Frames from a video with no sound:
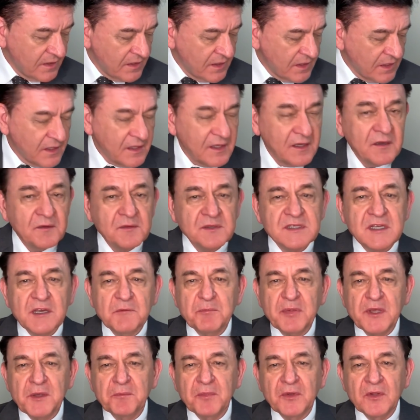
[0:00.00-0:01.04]

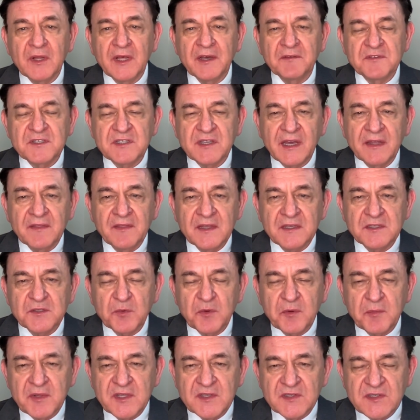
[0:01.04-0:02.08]
some people have said, and this
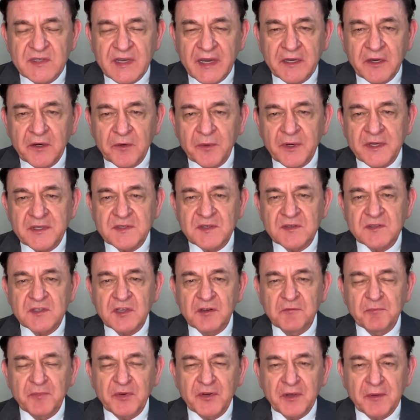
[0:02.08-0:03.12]
would be the second reason,
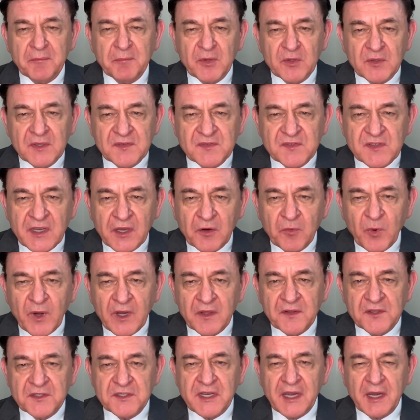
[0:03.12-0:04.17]
some people have said,
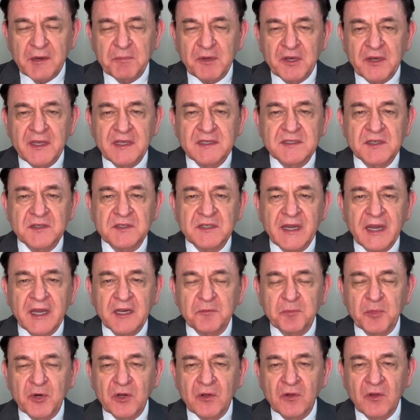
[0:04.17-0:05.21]
well, the Japanese
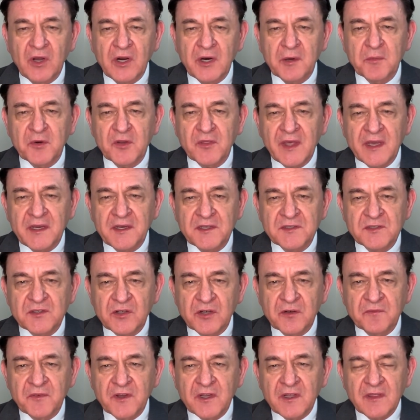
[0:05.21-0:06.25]
attacked Pearl Harbor, they
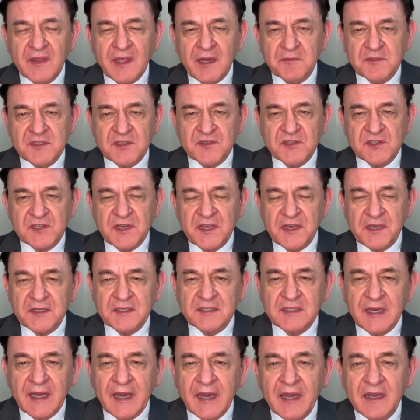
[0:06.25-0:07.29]
deserved it, that was a sneak
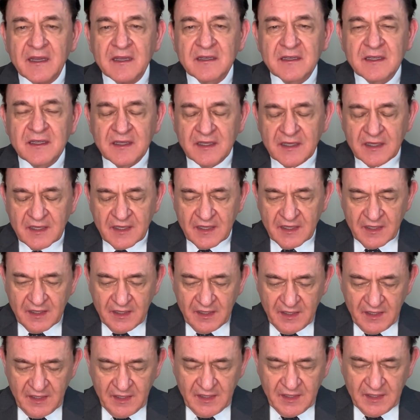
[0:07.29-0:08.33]
attack.
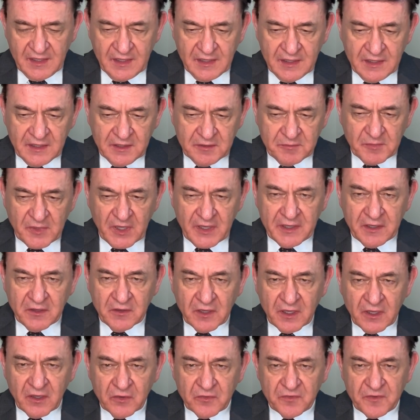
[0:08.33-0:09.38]
I
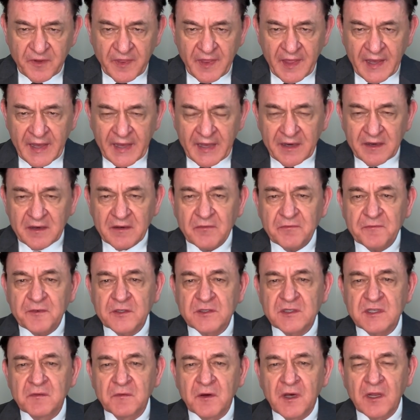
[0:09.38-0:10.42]
don't go for that.
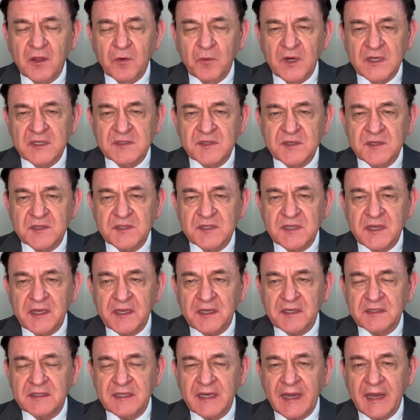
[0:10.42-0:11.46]
First of all, it wasn't a
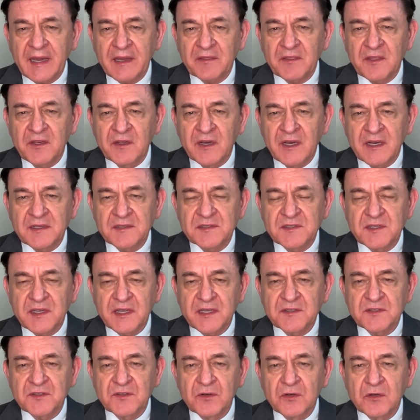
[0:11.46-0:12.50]
sneak attack. The United
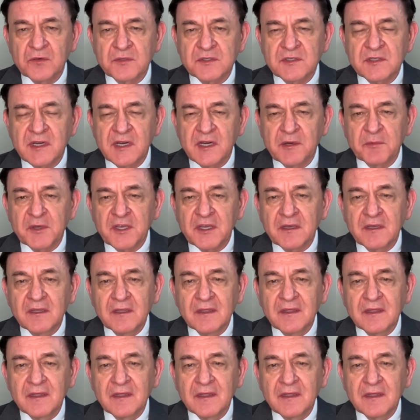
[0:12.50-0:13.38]
States knew it was coming.